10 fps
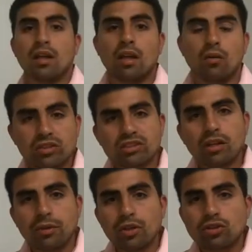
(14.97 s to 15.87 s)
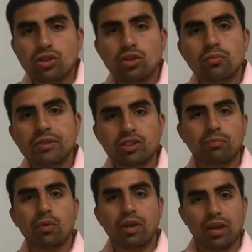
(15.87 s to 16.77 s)
What's up, YouTube? It's your
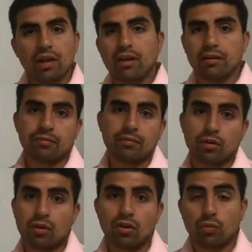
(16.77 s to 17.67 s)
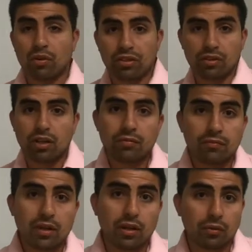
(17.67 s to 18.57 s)
boy Ed with another
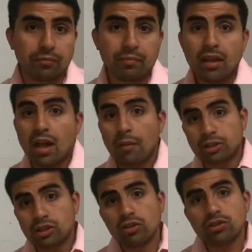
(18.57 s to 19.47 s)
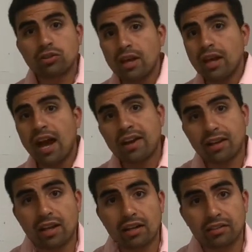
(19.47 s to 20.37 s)
video. I'm going to show you today how to
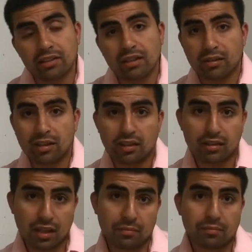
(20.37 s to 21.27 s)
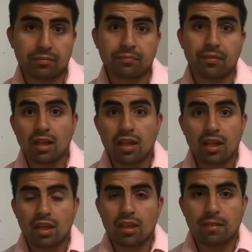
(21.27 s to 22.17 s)
get out of debt.
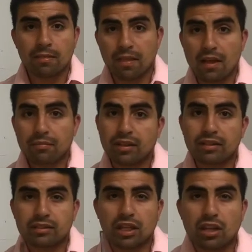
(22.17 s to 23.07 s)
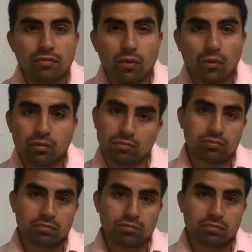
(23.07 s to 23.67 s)
Debt is evil.